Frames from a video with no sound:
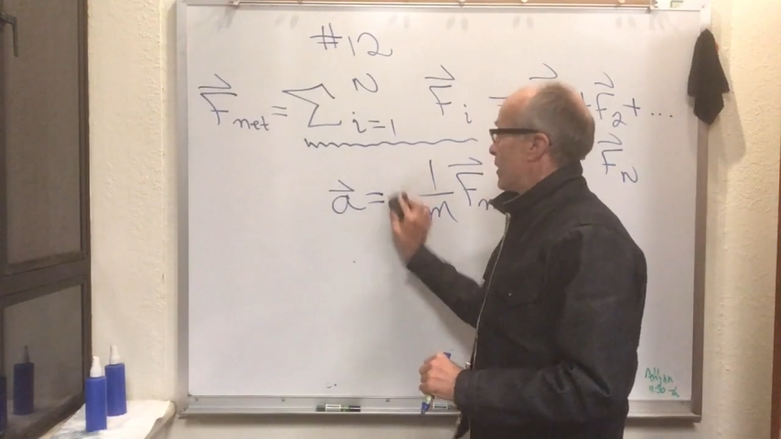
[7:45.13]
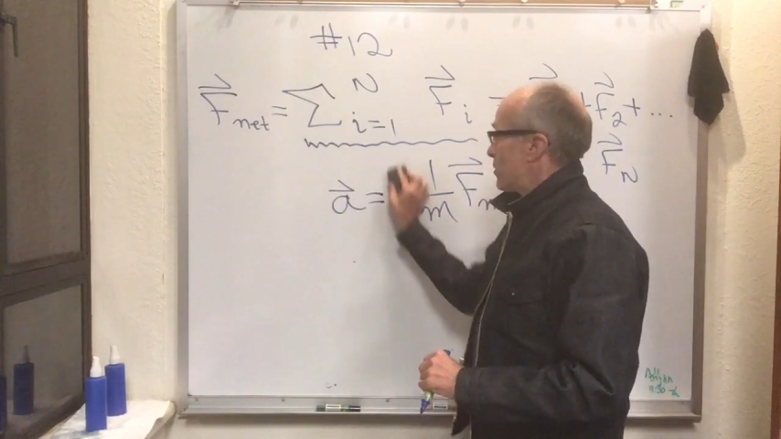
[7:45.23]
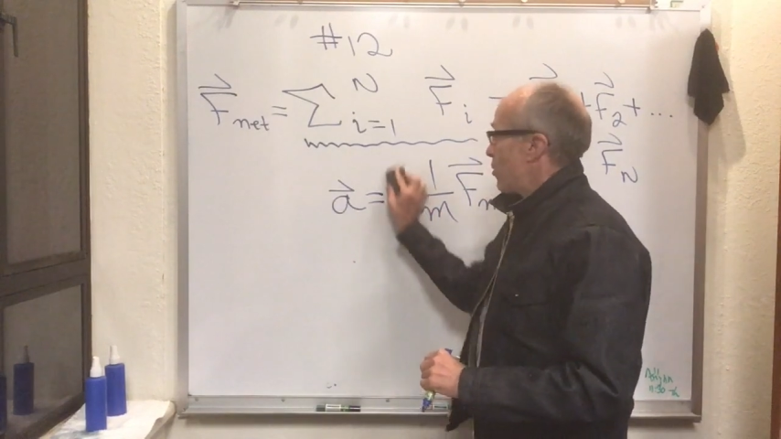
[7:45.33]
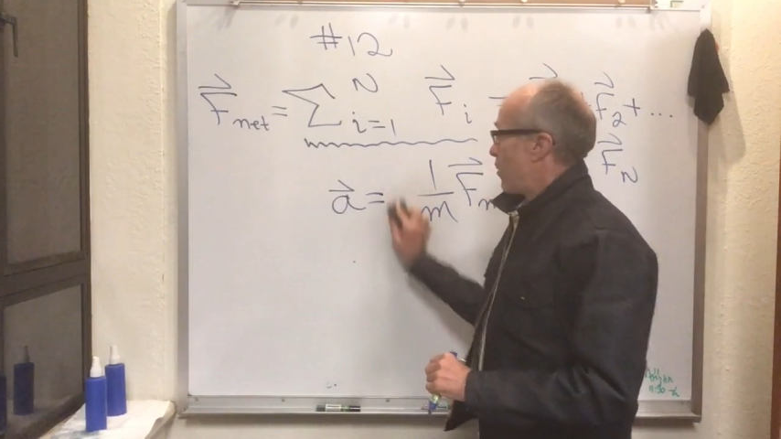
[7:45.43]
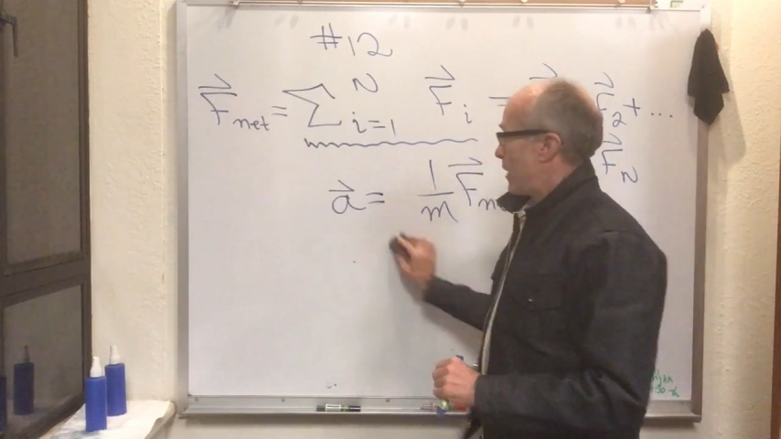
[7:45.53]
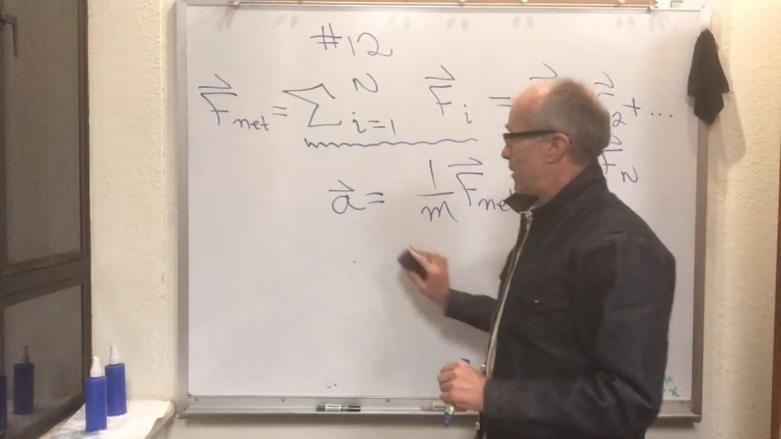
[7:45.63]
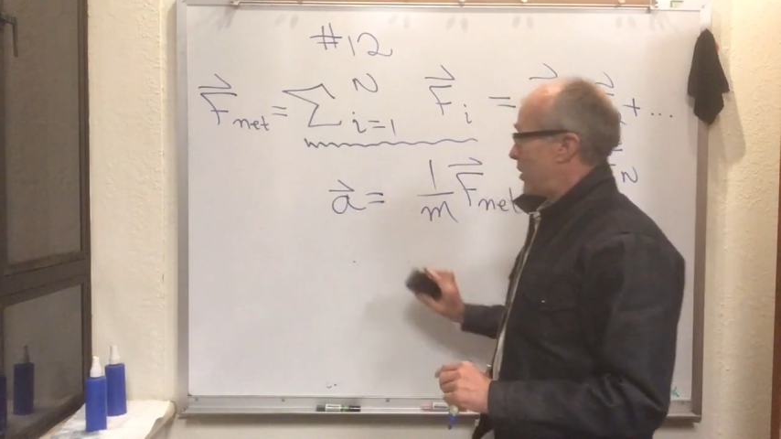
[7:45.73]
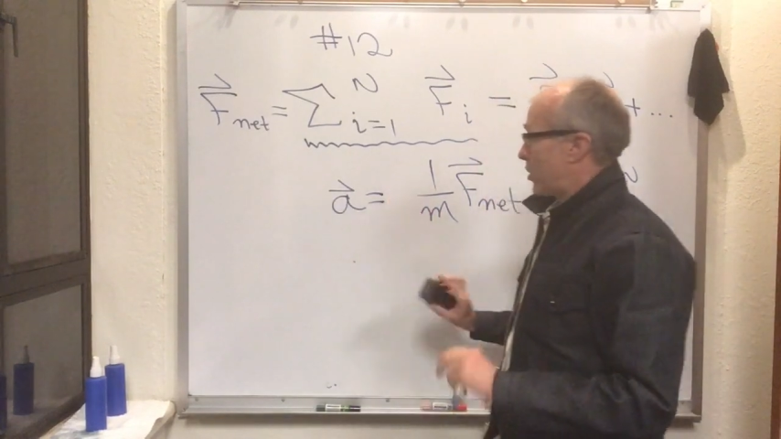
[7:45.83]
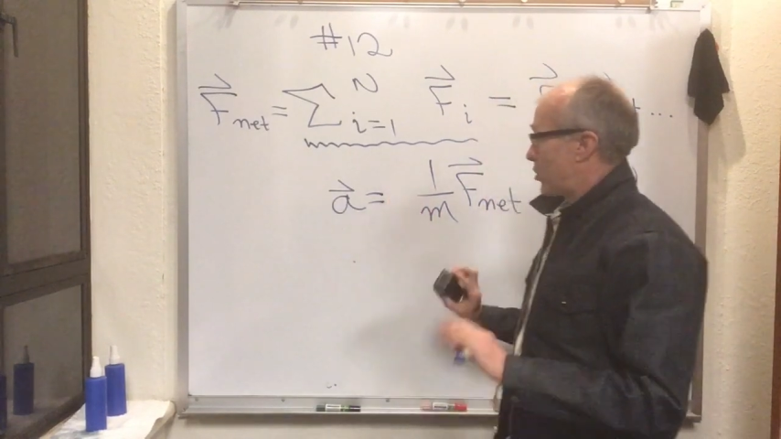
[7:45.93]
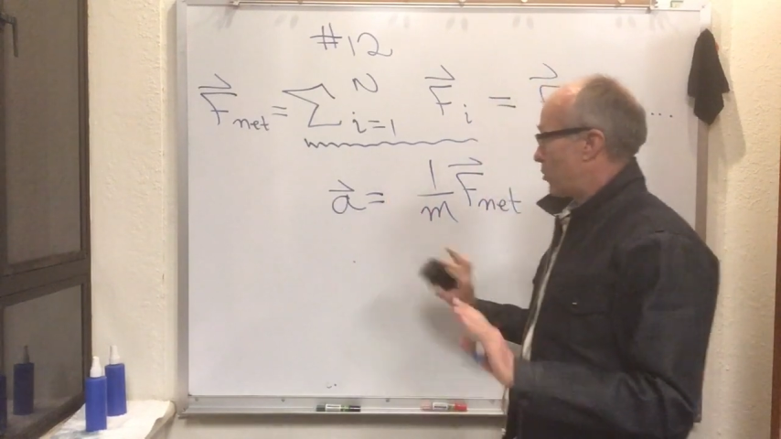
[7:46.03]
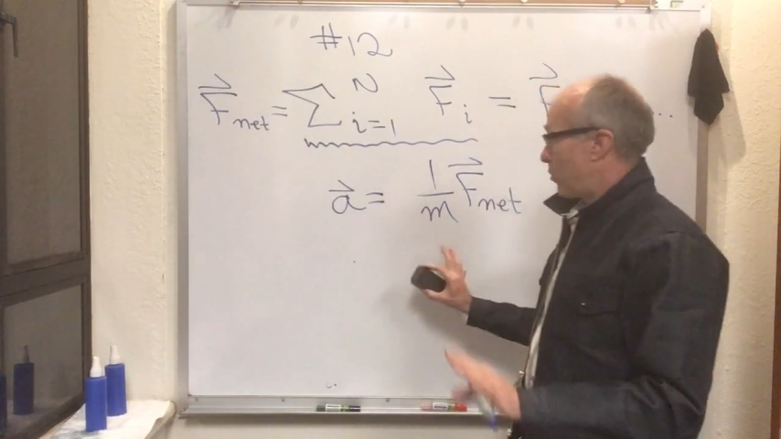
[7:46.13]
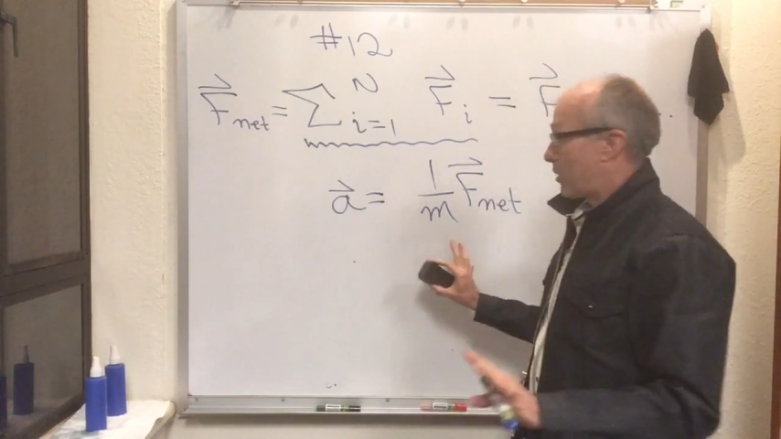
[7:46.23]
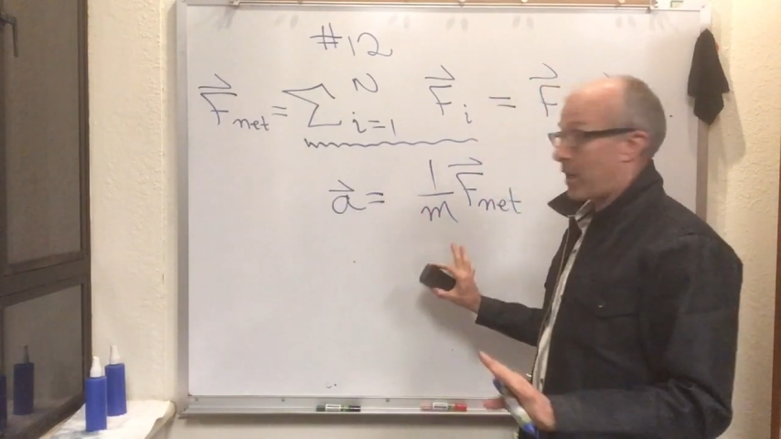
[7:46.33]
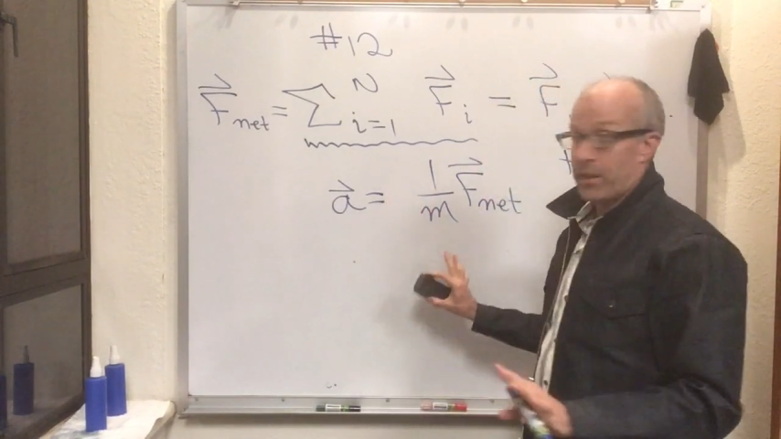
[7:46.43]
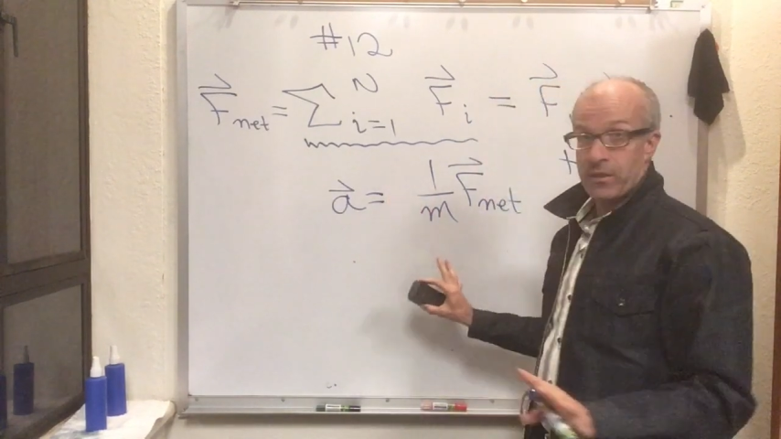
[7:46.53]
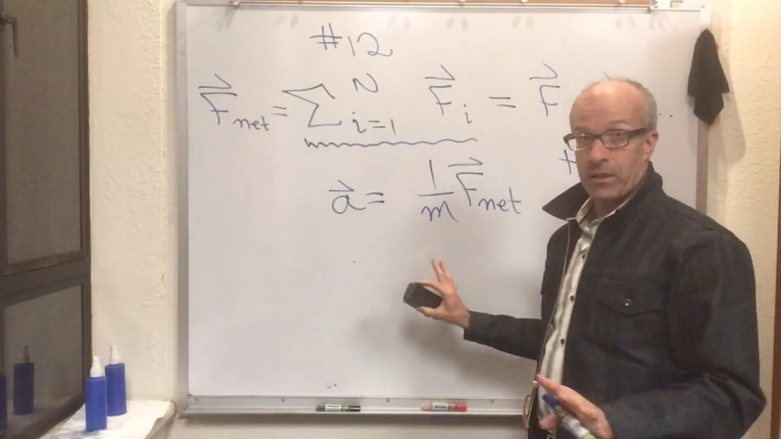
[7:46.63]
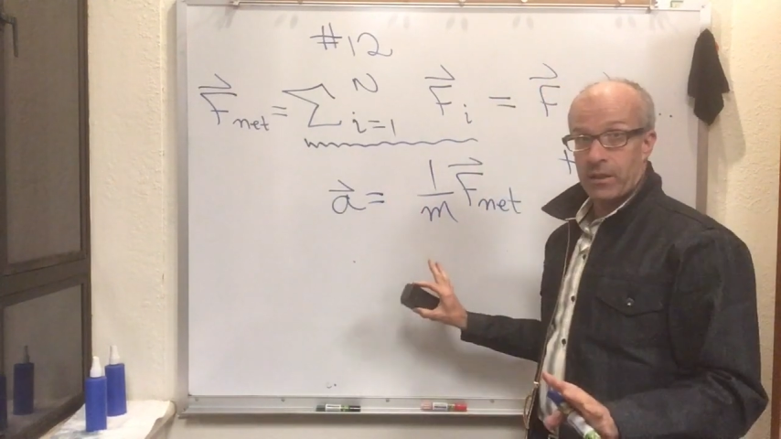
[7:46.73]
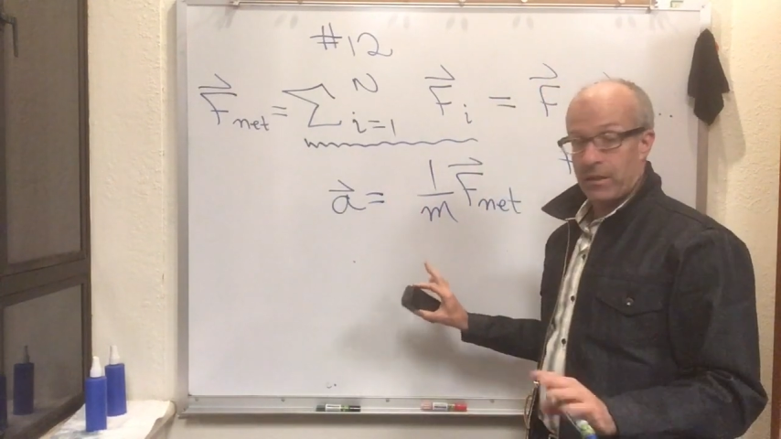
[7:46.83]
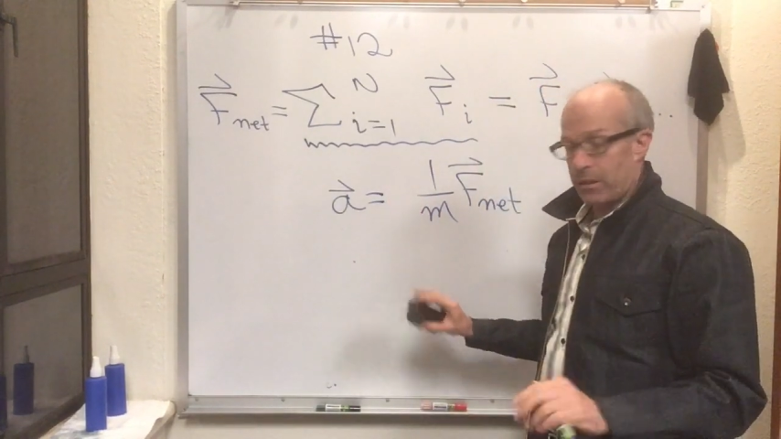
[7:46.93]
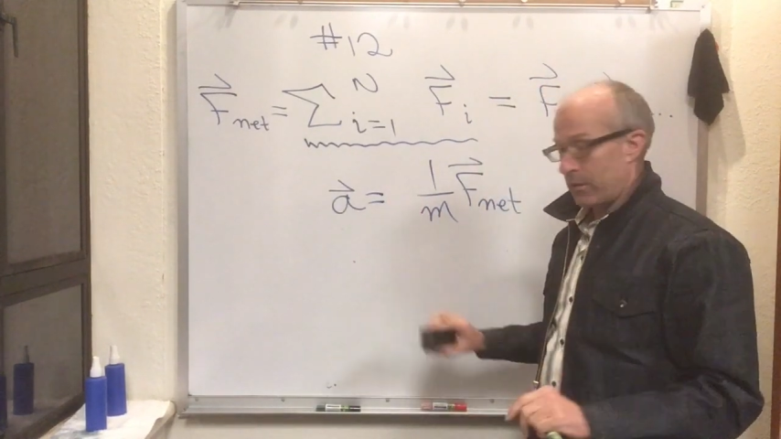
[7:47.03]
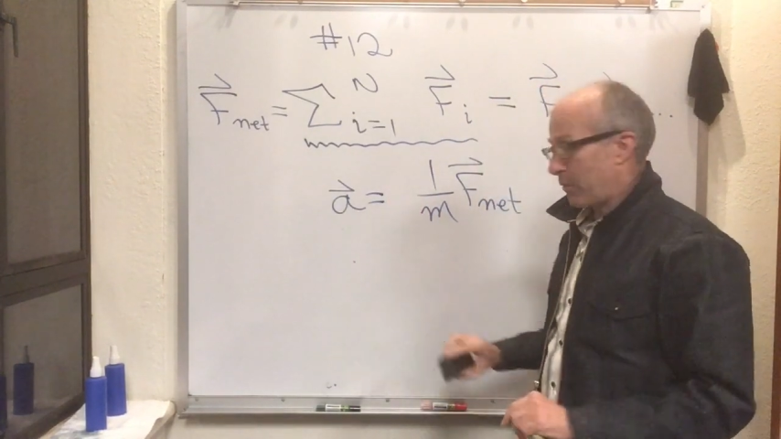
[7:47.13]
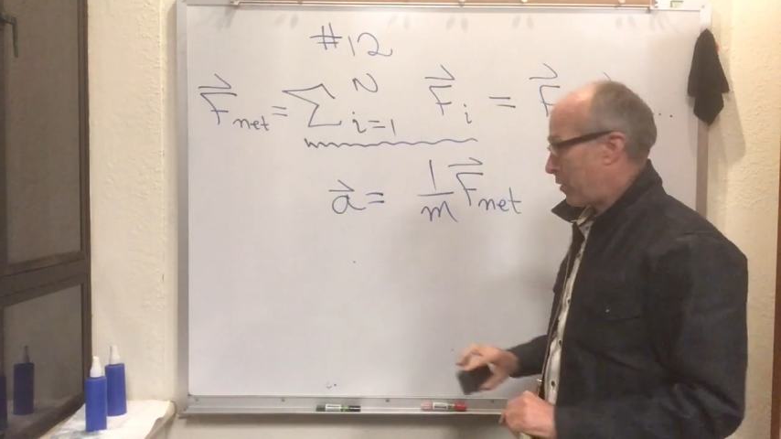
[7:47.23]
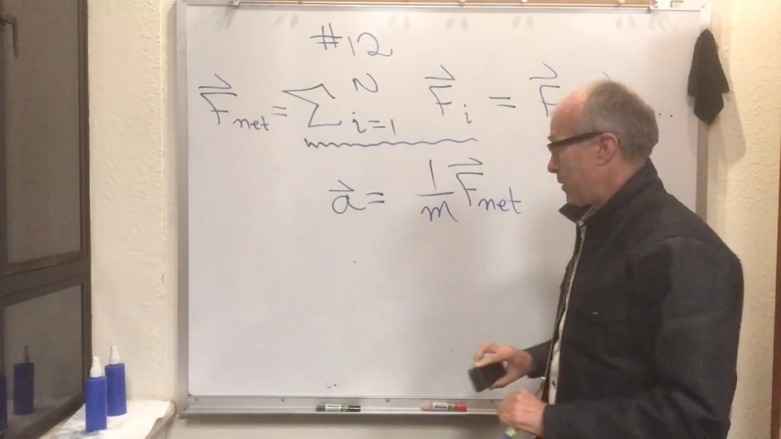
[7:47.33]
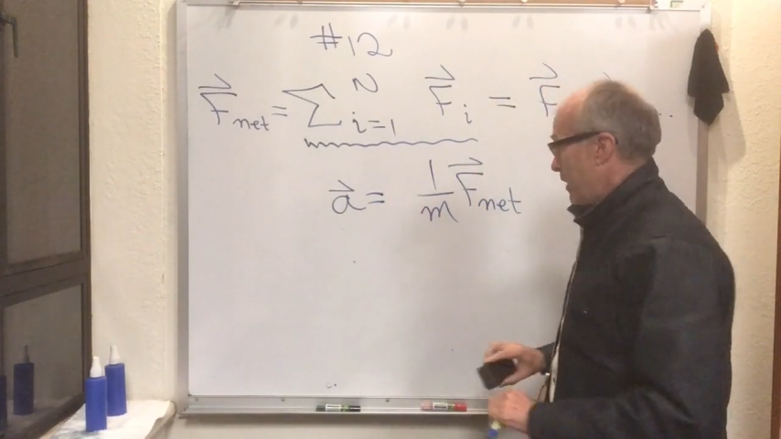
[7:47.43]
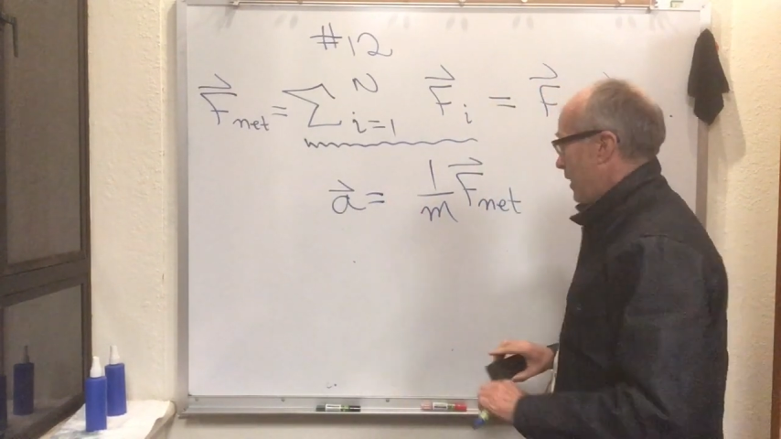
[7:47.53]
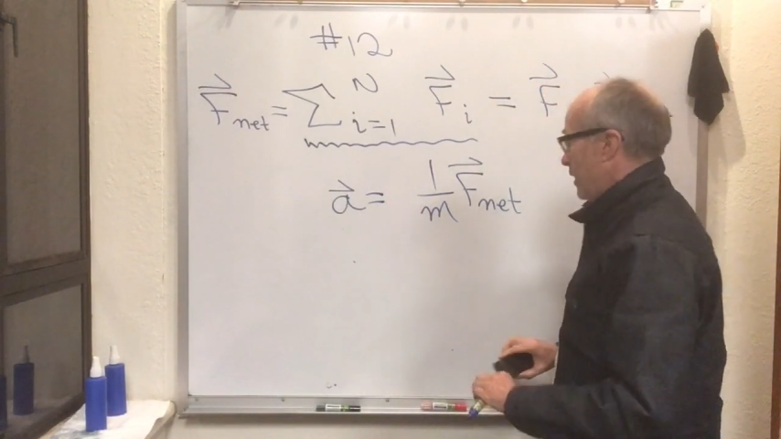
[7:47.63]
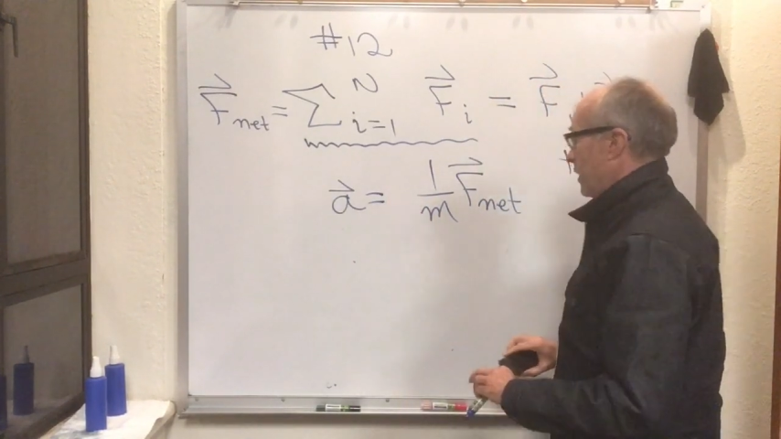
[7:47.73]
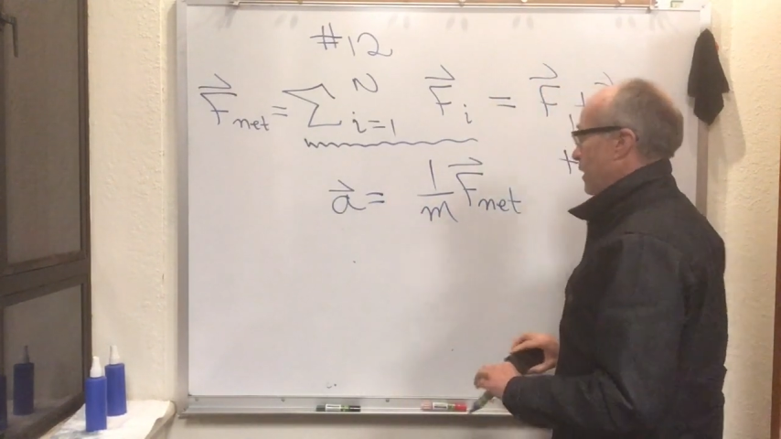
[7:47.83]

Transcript: is no additional constant in this formula.